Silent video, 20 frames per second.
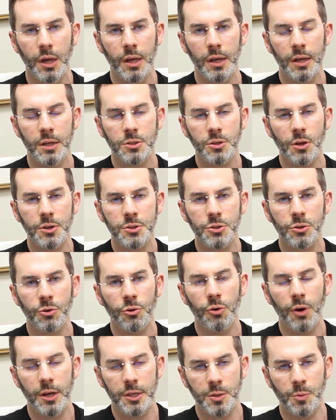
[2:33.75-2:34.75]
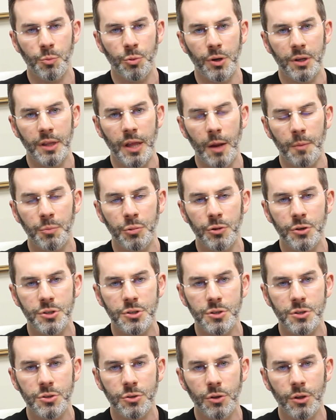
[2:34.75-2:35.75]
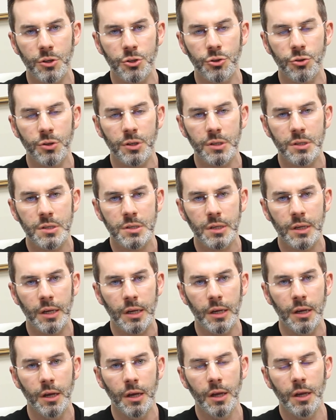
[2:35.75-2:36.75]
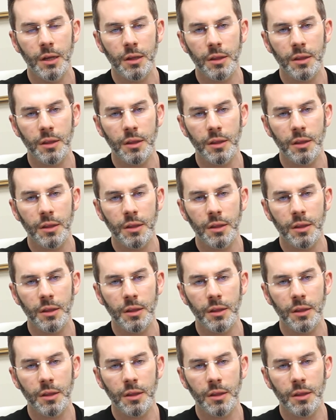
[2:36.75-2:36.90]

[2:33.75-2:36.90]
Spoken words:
It's also great to bring that person so that you can see